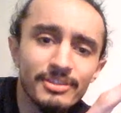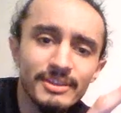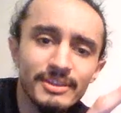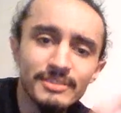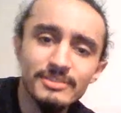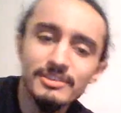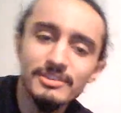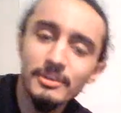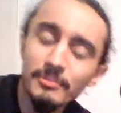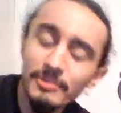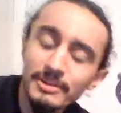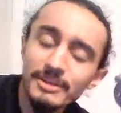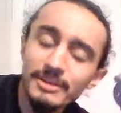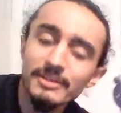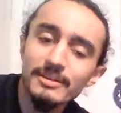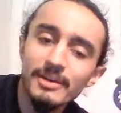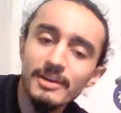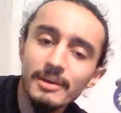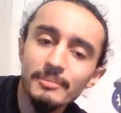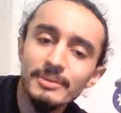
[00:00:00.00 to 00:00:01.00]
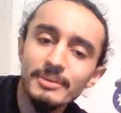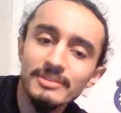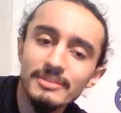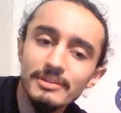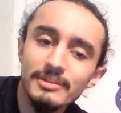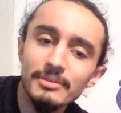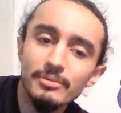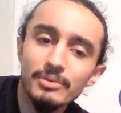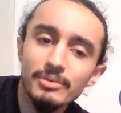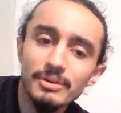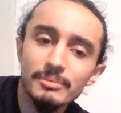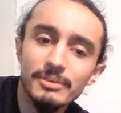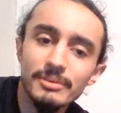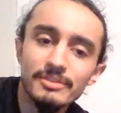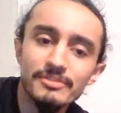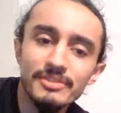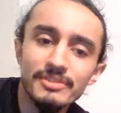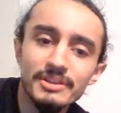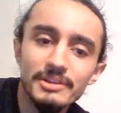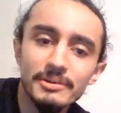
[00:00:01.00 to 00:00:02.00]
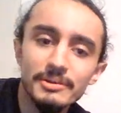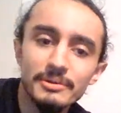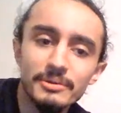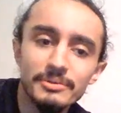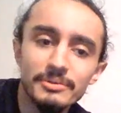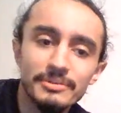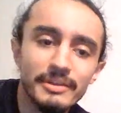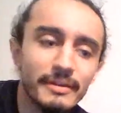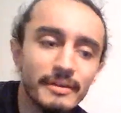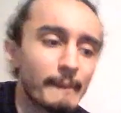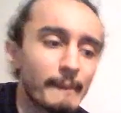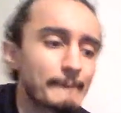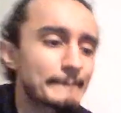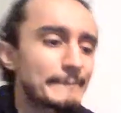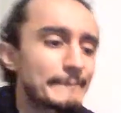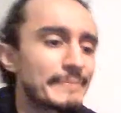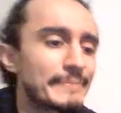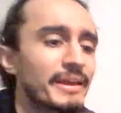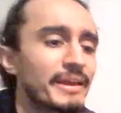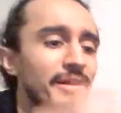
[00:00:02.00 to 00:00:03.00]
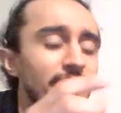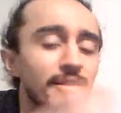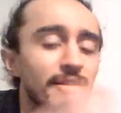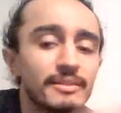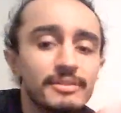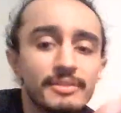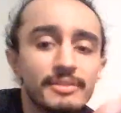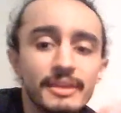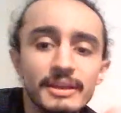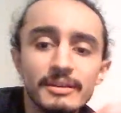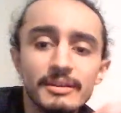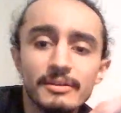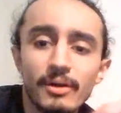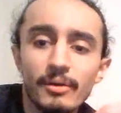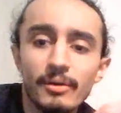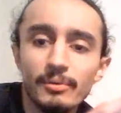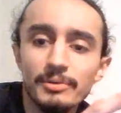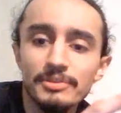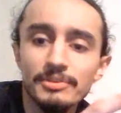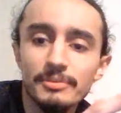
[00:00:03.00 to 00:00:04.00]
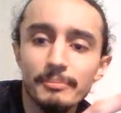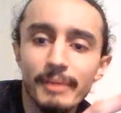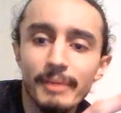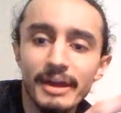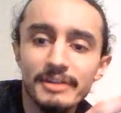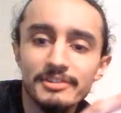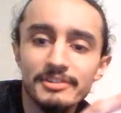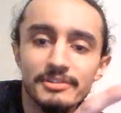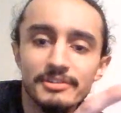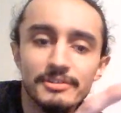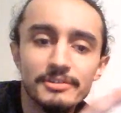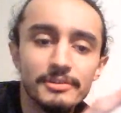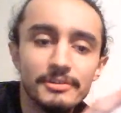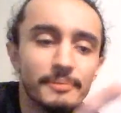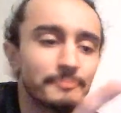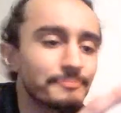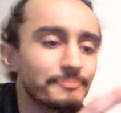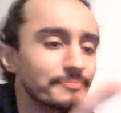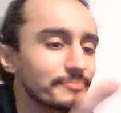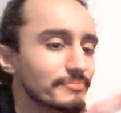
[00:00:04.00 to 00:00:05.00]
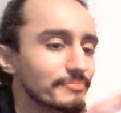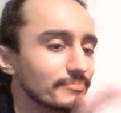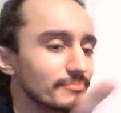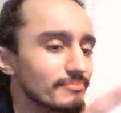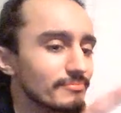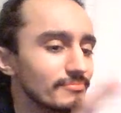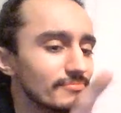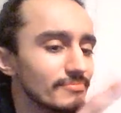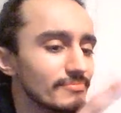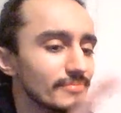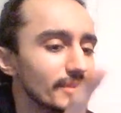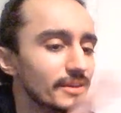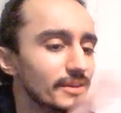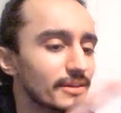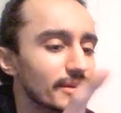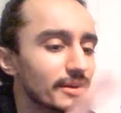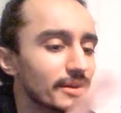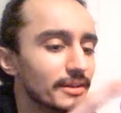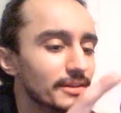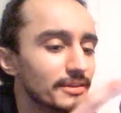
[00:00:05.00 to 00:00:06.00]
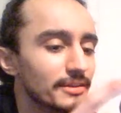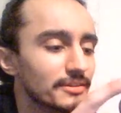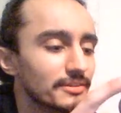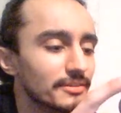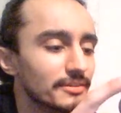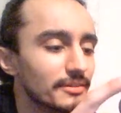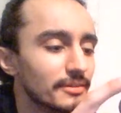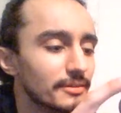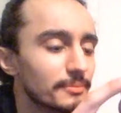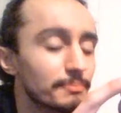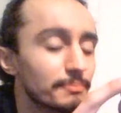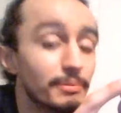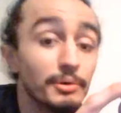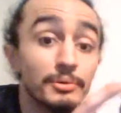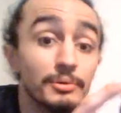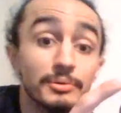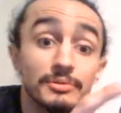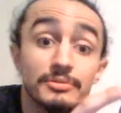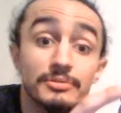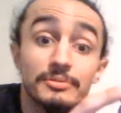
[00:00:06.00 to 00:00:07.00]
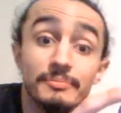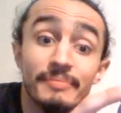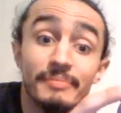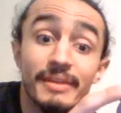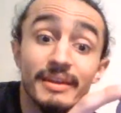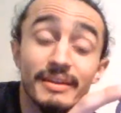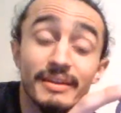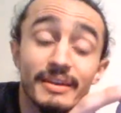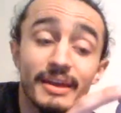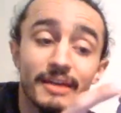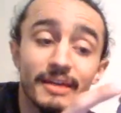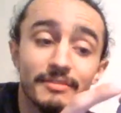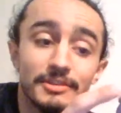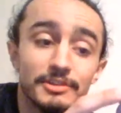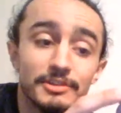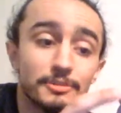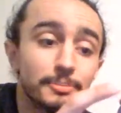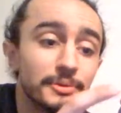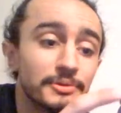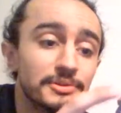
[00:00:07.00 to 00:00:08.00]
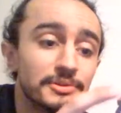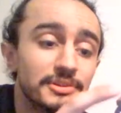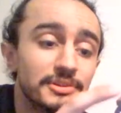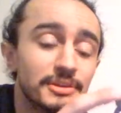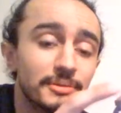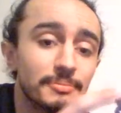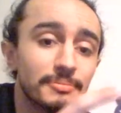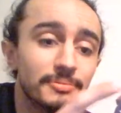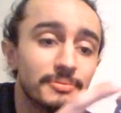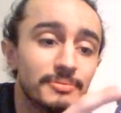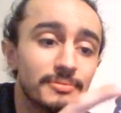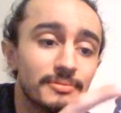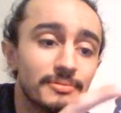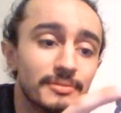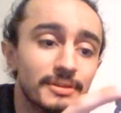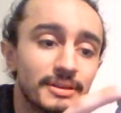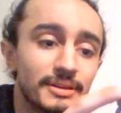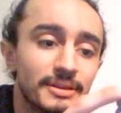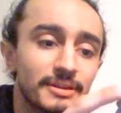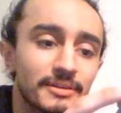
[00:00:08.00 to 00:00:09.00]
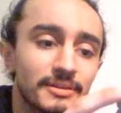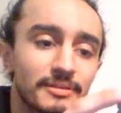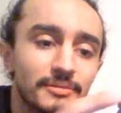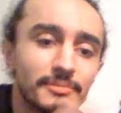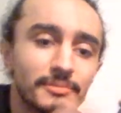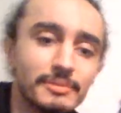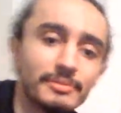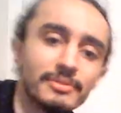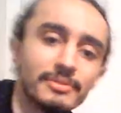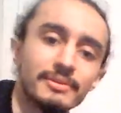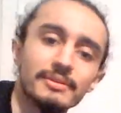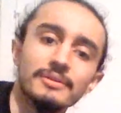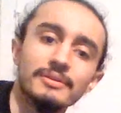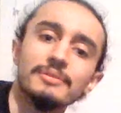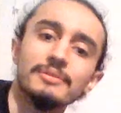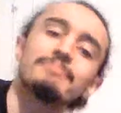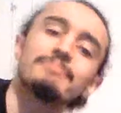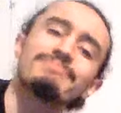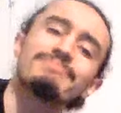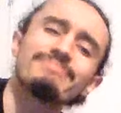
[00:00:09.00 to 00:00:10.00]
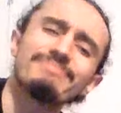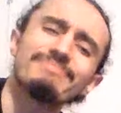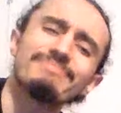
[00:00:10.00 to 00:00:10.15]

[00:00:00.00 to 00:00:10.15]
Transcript: think someone had commented in one of my videos that they always imagined, I guess, Pooks having a spear tip like with the